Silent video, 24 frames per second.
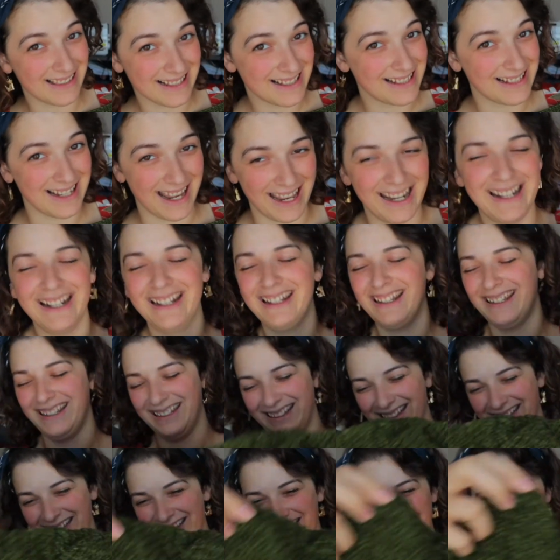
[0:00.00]
this done.
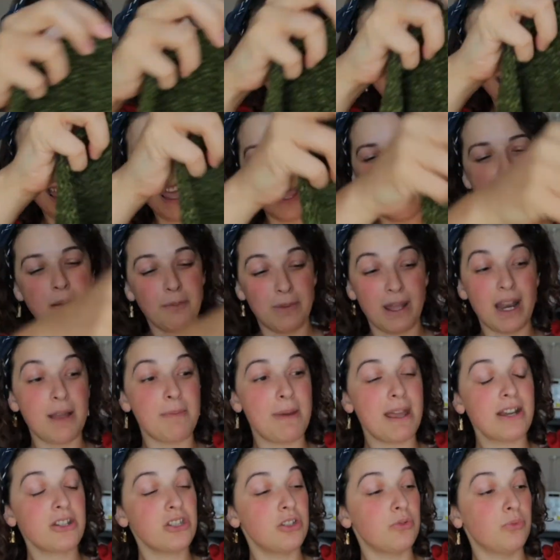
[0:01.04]
But I'm
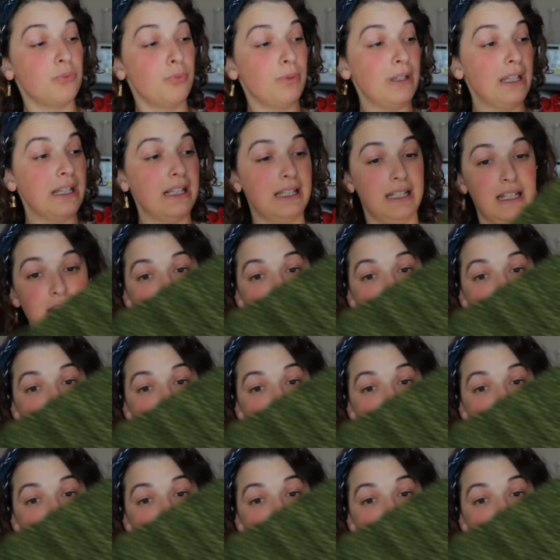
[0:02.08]
actually really